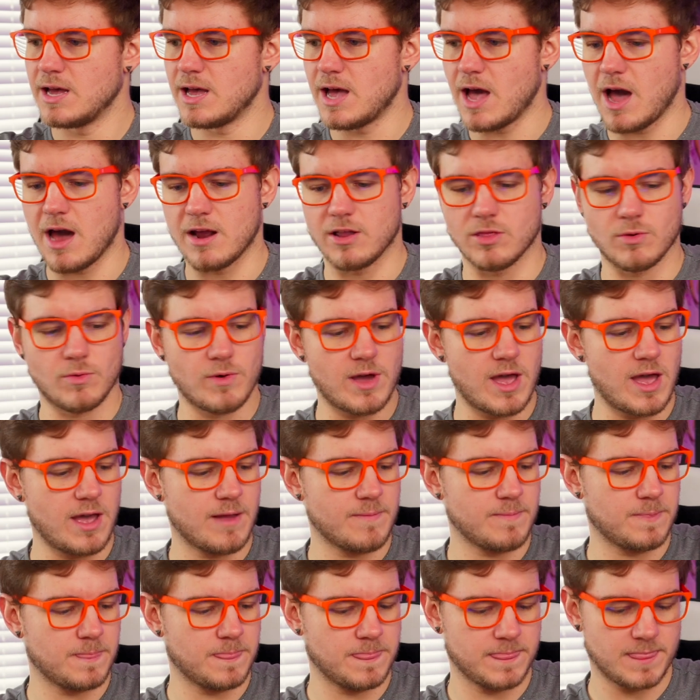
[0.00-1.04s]
out of the way.
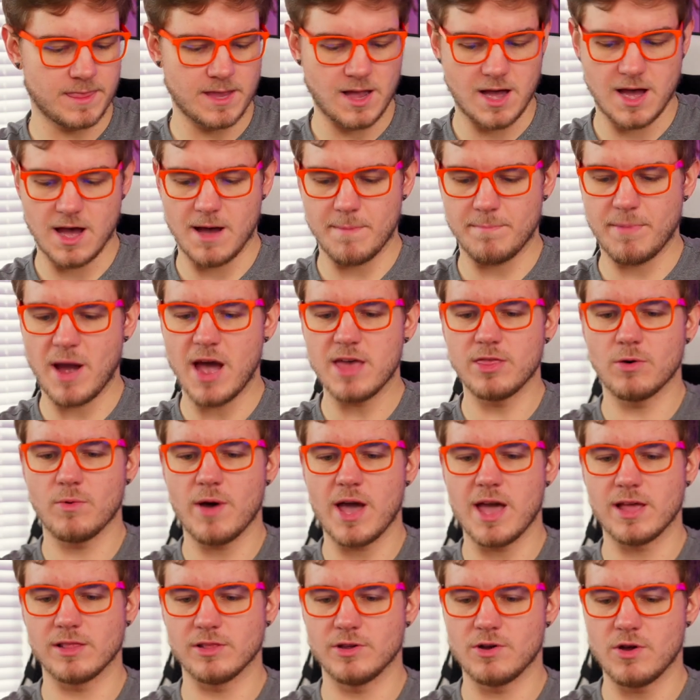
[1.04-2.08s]
By the
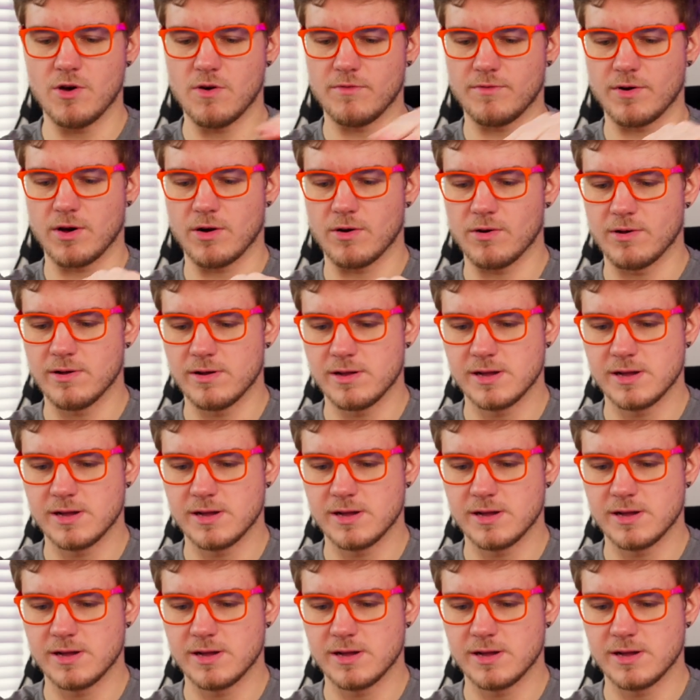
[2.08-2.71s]
way, Lenovo,